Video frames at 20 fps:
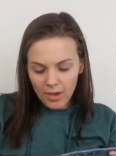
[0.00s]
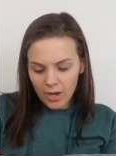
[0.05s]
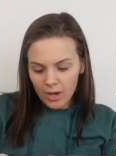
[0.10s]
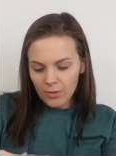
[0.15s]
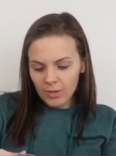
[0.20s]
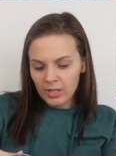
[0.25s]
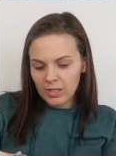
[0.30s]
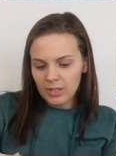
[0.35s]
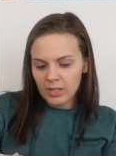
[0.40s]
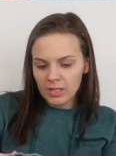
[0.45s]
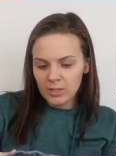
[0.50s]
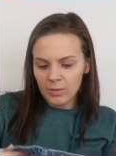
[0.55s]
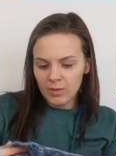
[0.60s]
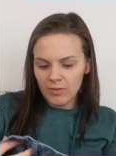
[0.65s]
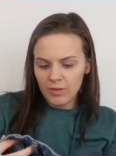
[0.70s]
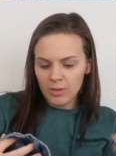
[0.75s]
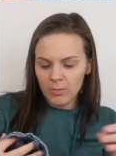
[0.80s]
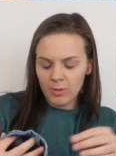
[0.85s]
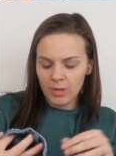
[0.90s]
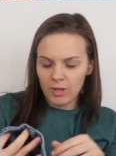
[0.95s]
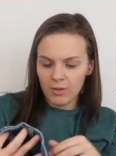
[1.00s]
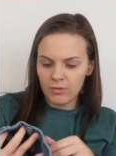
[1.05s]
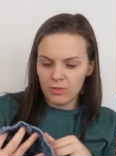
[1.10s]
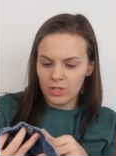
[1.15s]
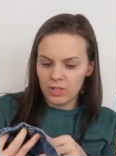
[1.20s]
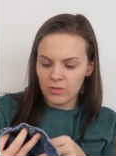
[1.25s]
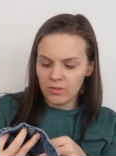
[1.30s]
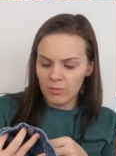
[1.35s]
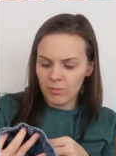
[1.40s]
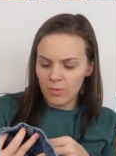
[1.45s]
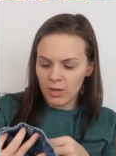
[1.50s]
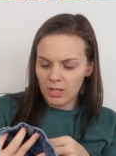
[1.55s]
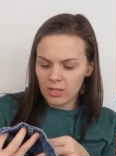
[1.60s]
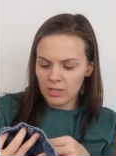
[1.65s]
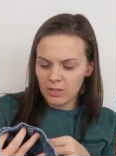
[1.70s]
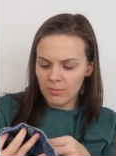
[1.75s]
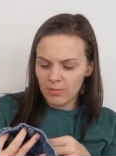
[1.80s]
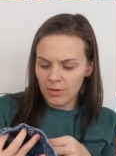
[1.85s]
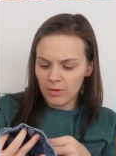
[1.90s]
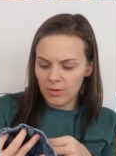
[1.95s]
All right, next we have another pair of jeans from
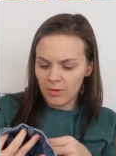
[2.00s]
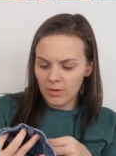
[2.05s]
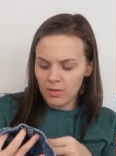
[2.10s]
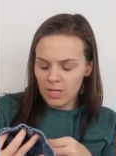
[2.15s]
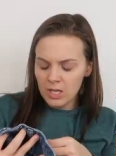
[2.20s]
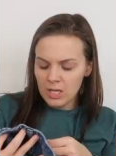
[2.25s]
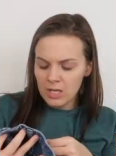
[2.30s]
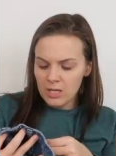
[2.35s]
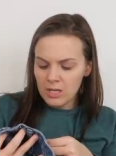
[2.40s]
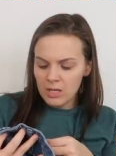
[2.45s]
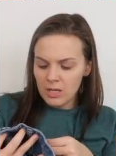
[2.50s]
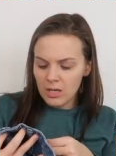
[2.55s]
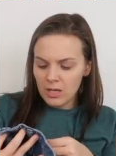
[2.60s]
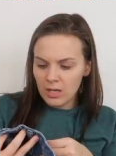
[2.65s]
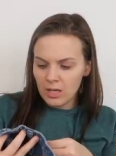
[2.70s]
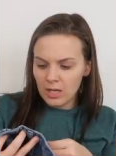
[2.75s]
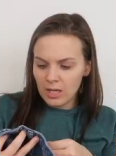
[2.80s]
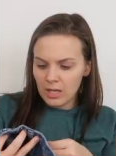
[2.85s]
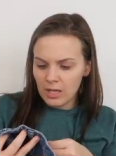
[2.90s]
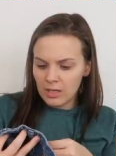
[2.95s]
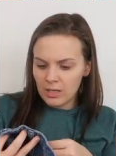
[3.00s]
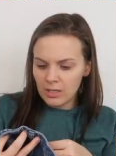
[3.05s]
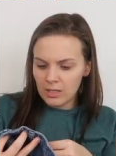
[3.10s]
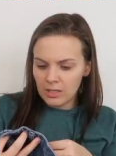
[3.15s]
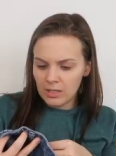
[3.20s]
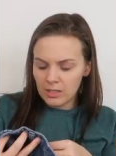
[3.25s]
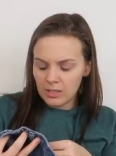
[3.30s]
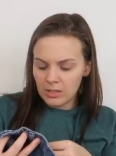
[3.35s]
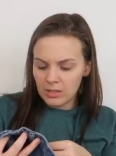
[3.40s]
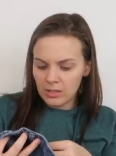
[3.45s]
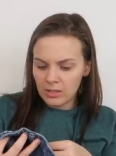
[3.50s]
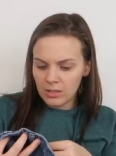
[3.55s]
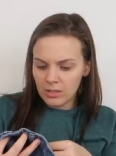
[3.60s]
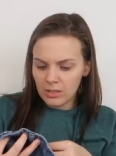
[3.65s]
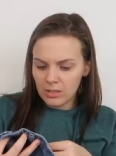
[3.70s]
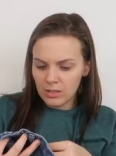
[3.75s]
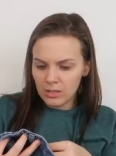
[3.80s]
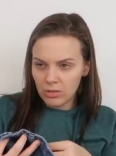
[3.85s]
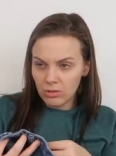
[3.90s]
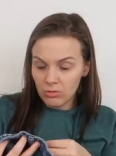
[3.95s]
Mossimo. Again, this is
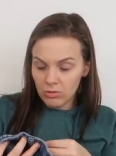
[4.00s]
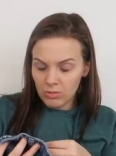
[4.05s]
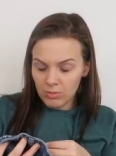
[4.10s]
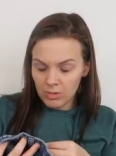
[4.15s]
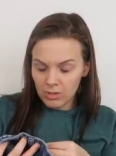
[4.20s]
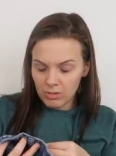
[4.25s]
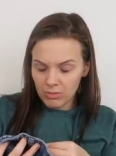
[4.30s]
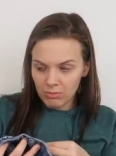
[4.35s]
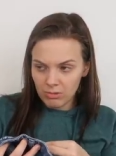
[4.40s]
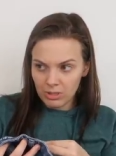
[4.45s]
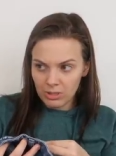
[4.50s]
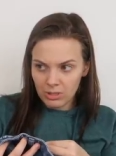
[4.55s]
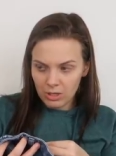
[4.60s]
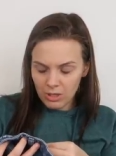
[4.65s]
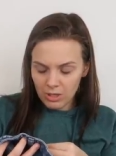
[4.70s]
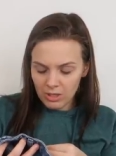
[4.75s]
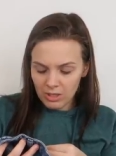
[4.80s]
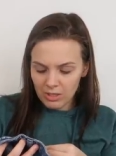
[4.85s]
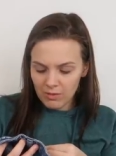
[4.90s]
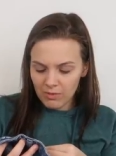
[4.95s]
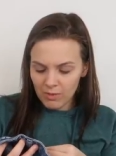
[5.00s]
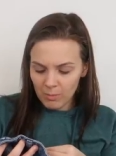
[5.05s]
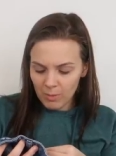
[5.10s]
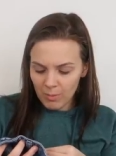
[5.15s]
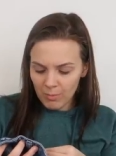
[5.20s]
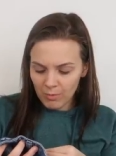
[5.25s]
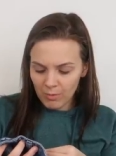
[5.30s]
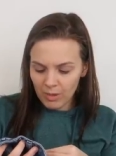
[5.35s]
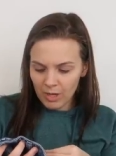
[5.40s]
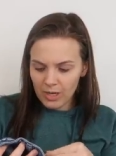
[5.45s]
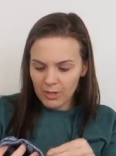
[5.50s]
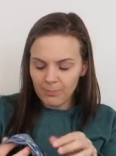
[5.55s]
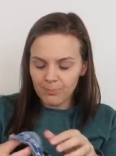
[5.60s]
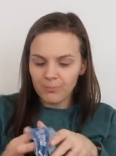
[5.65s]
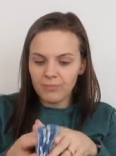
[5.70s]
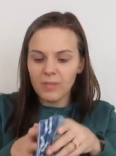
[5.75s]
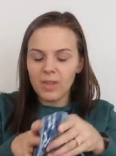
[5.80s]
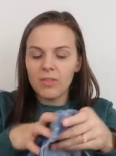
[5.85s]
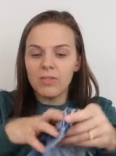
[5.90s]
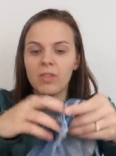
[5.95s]
used to be sold at Target, if I remember right.
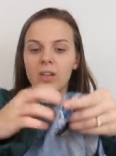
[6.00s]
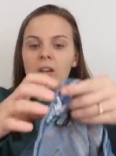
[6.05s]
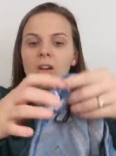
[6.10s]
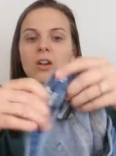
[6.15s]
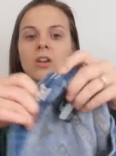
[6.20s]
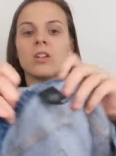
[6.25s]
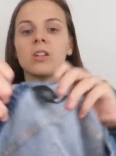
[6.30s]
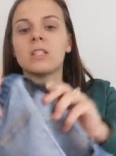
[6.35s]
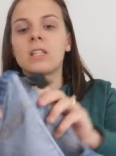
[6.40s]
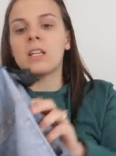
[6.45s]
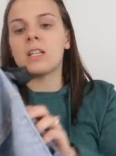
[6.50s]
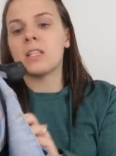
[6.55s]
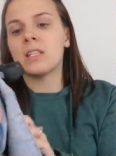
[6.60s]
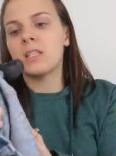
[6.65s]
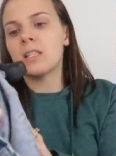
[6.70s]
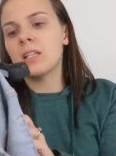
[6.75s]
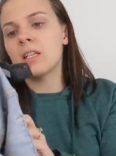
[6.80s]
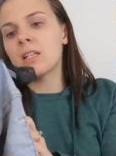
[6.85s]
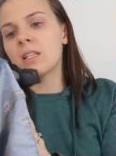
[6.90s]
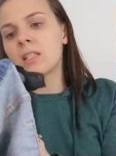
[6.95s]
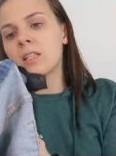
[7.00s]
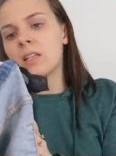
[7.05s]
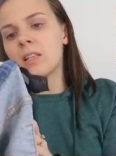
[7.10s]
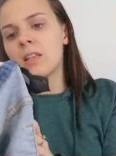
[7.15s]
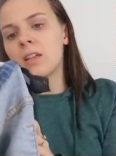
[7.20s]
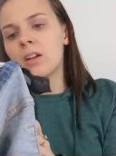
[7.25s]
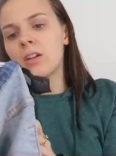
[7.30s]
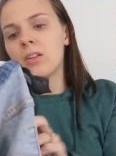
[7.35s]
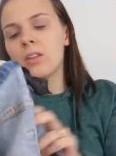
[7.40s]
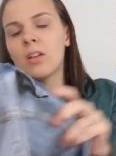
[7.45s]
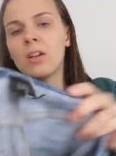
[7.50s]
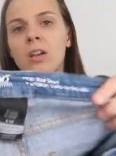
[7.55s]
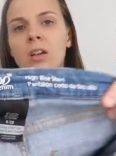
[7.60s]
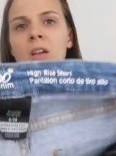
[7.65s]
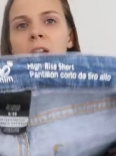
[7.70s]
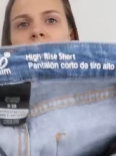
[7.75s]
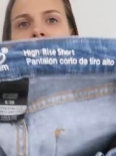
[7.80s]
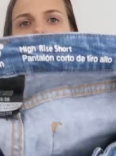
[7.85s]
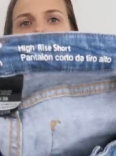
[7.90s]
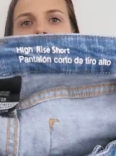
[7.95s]
They are size six and they are the
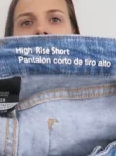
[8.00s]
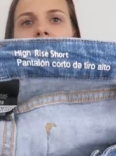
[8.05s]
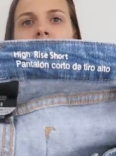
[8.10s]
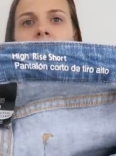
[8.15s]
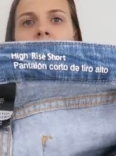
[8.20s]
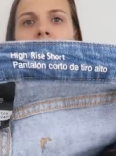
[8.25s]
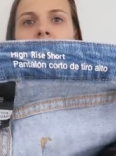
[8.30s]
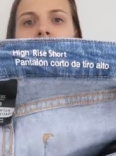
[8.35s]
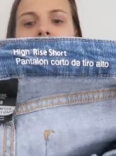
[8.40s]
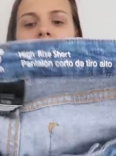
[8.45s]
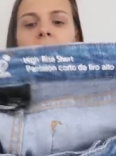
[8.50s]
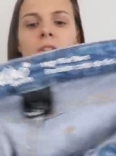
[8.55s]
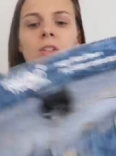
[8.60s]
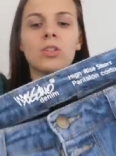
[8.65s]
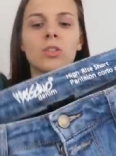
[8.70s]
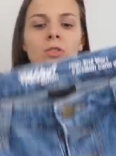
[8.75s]
high-rise